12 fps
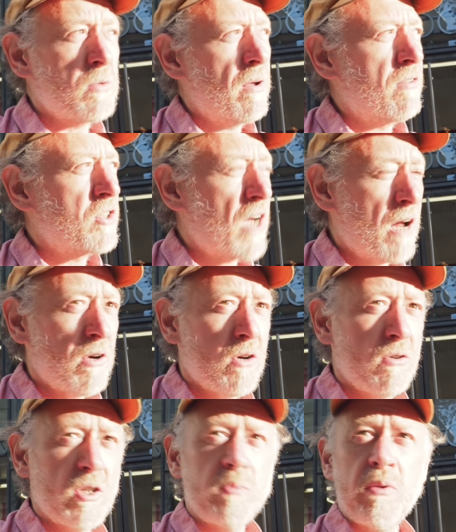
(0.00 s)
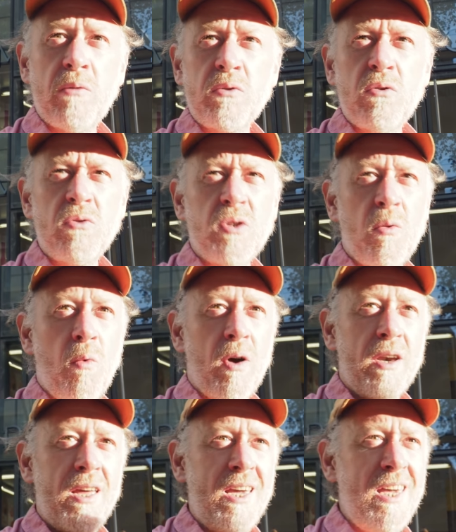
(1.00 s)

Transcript: we have Charing Cross, but there was also one